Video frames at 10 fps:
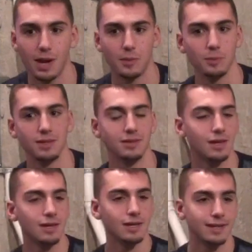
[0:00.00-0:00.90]
rapper, but,
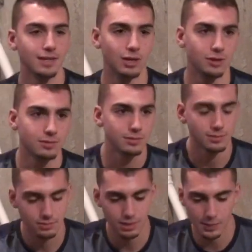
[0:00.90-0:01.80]
you know,
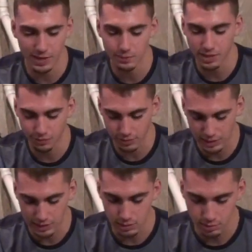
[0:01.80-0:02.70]
Eminem
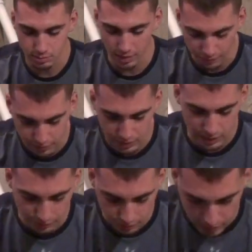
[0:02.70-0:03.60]
definitely, definitely,
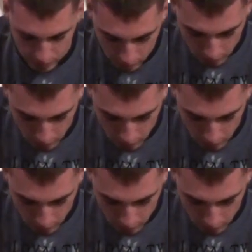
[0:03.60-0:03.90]
definitely, you